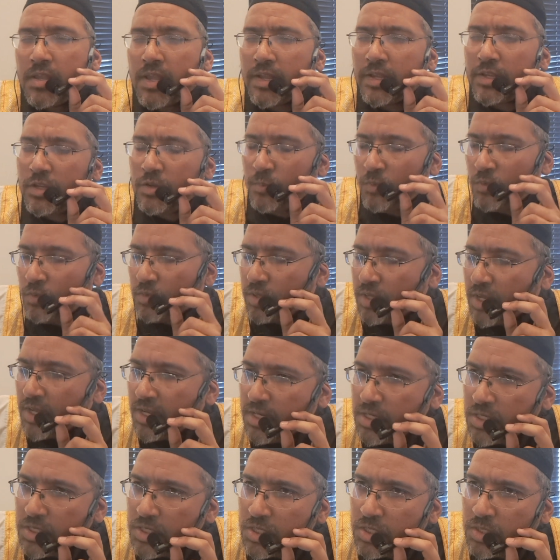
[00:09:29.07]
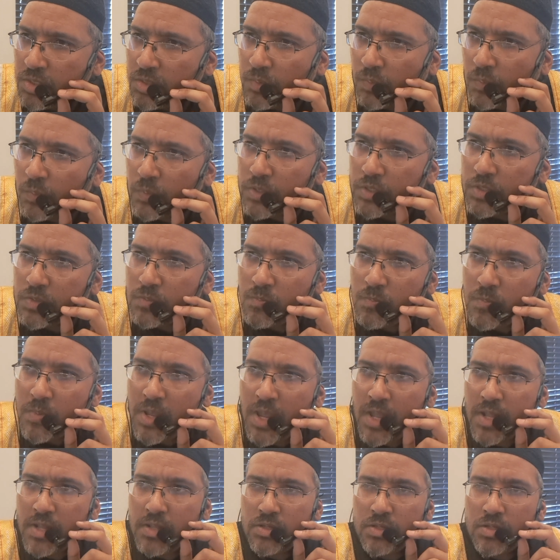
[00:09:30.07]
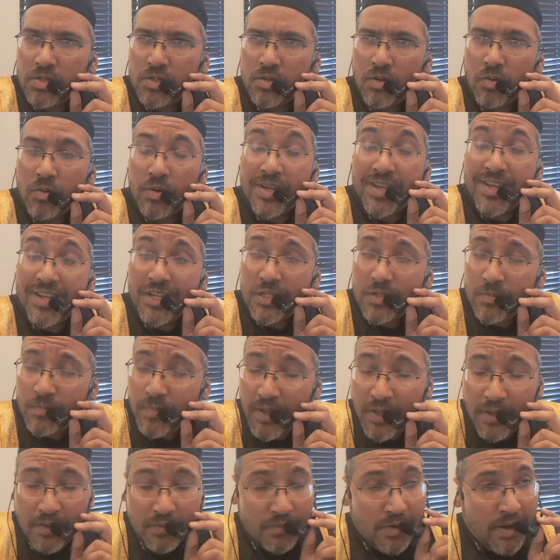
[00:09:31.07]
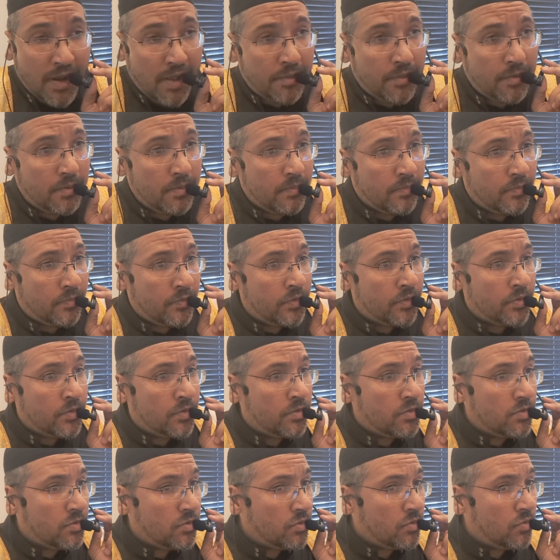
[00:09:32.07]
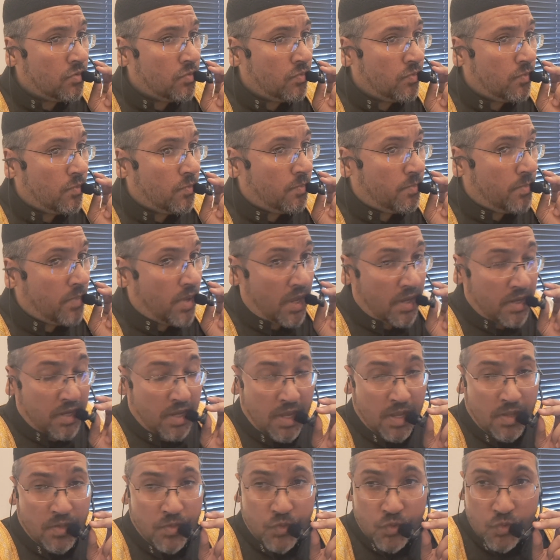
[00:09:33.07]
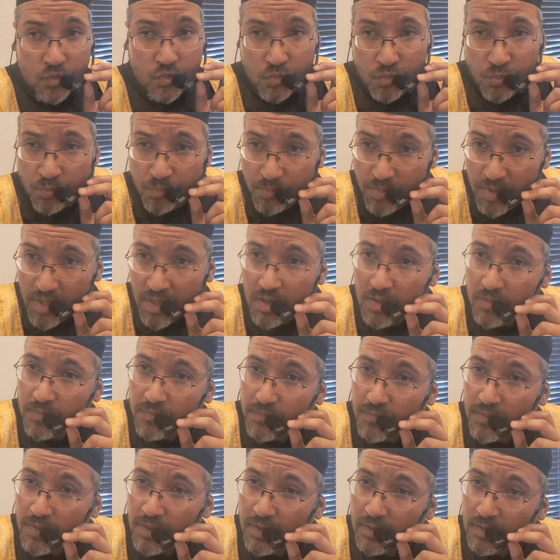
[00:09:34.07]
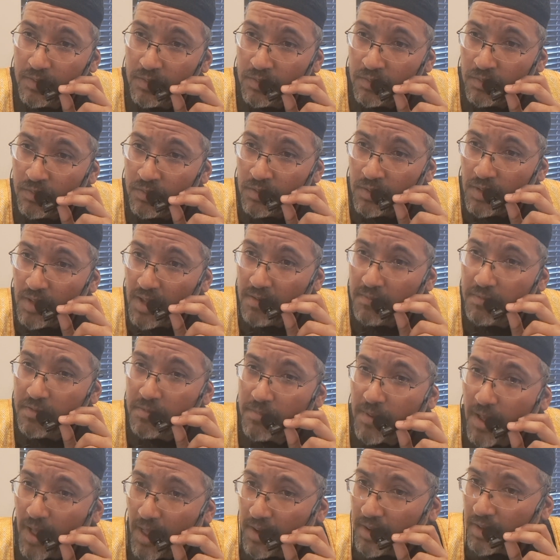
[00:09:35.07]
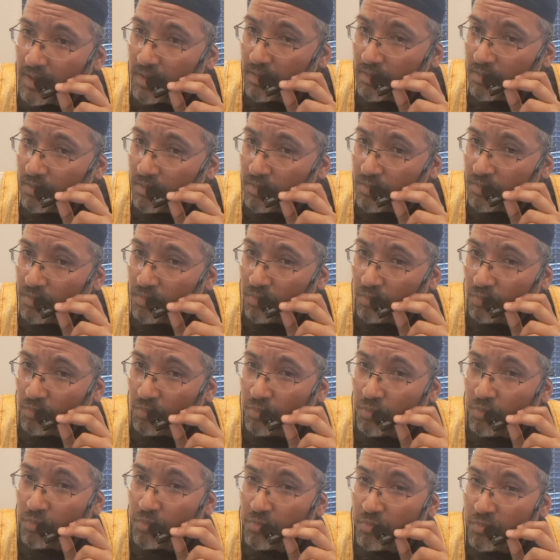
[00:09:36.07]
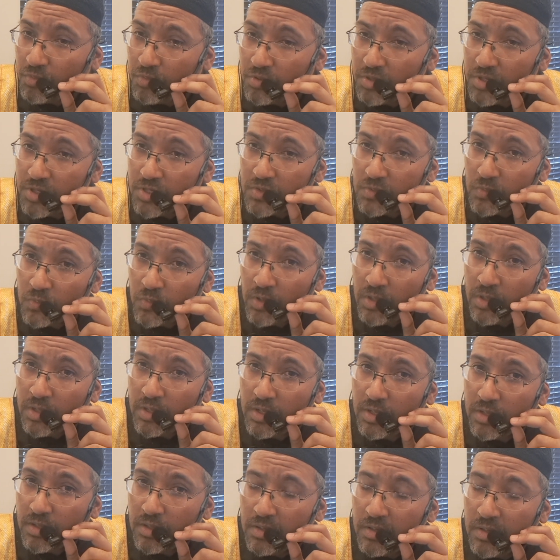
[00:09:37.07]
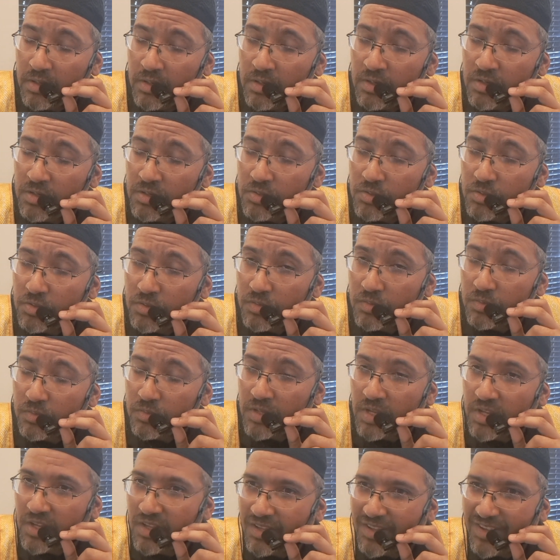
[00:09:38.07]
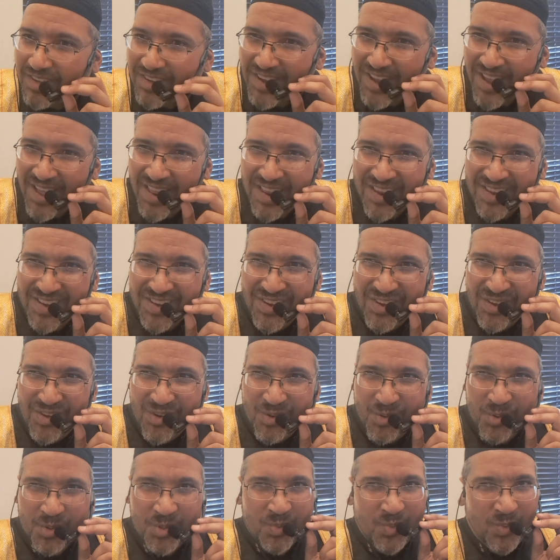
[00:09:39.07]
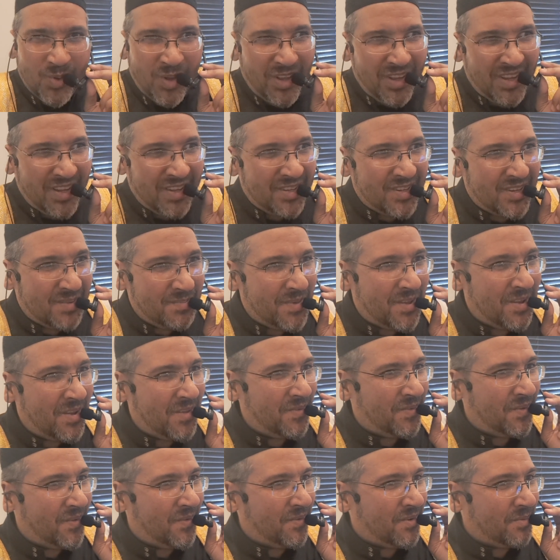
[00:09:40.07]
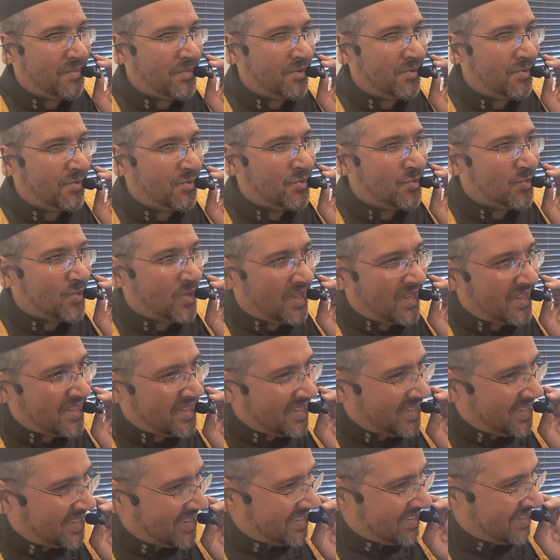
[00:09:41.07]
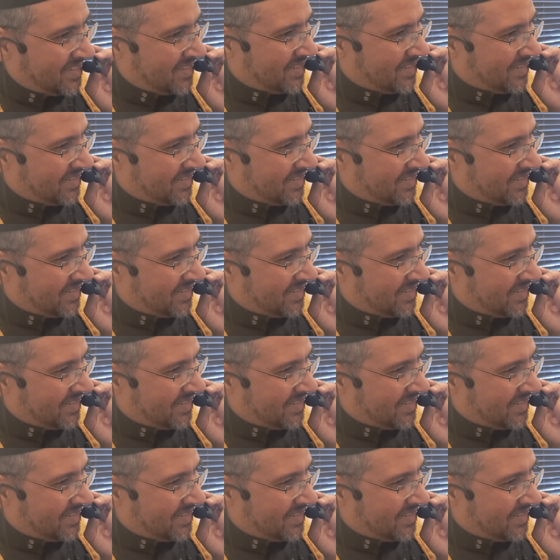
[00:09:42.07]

That communication was meant, or is meant rather, to benefit everybody who is willing to take a look at it, who is willing to benefit from it, who is willing to listen